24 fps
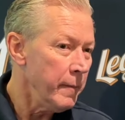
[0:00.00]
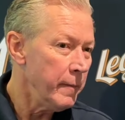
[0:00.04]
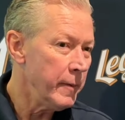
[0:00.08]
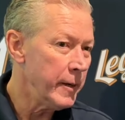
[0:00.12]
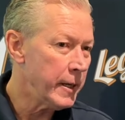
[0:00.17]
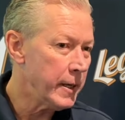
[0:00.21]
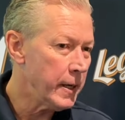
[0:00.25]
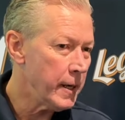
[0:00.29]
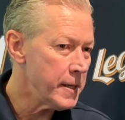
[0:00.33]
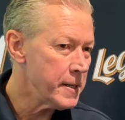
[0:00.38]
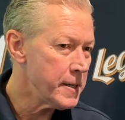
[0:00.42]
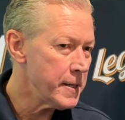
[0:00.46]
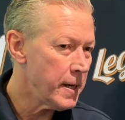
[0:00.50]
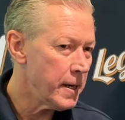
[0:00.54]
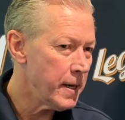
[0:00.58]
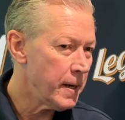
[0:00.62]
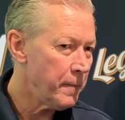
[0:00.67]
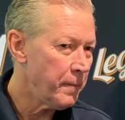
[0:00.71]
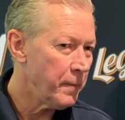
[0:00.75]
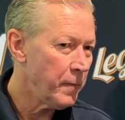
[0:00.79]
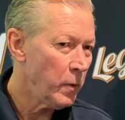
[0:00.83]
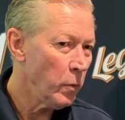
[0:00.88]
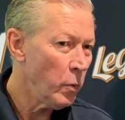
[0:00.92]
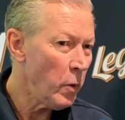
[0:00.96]
because
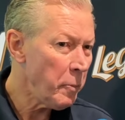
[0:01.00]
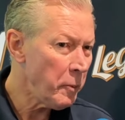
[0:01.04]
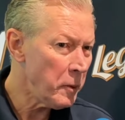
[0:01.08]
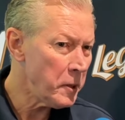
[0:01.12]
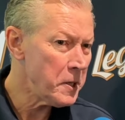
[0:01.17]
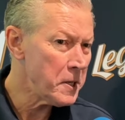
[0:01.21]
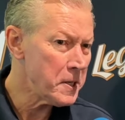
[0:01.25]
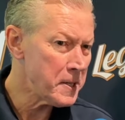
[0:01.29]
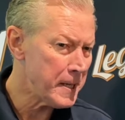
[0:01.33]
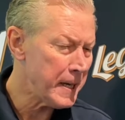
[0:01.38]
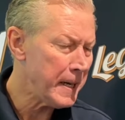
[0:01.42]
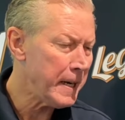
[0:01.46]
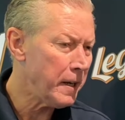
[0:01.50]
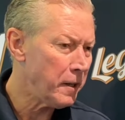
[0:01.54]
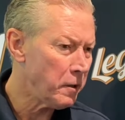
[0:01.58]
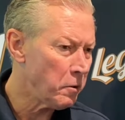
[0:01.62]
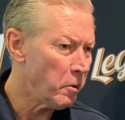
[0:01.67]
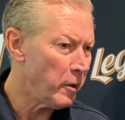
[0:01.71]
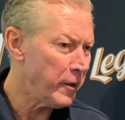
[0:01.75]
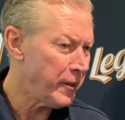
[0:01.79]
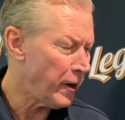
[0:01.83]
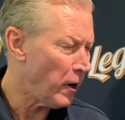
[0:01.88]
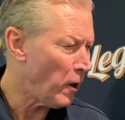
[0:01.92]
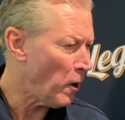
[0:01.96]
we put this together
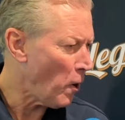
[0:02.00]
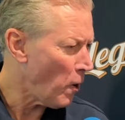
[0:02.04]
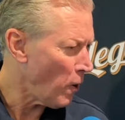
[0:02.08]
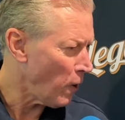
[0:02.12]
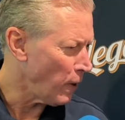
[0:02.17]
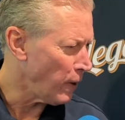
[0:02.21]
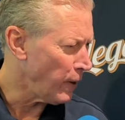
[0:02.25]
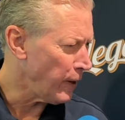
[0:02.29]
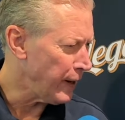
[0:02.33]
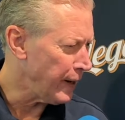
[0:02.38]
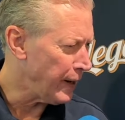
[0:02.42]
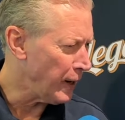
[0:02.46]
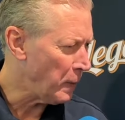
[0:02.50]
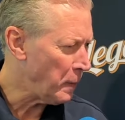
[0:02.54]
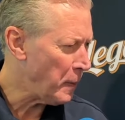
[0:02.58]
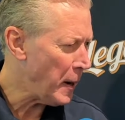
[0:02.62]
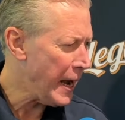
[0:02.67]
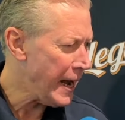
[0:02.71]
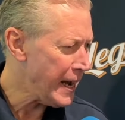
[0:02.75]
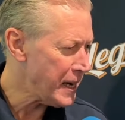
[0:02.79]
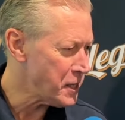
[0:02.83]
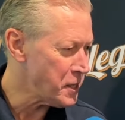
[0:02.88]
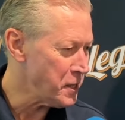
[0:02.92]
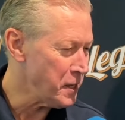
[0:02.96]
with our heart and our
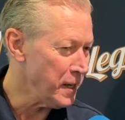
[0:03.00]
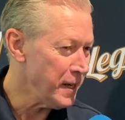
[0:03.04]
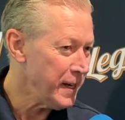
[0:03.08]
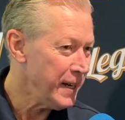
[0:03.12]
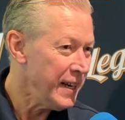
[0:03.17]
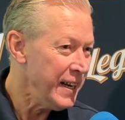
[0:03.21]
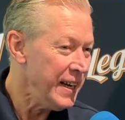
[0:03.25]
passion.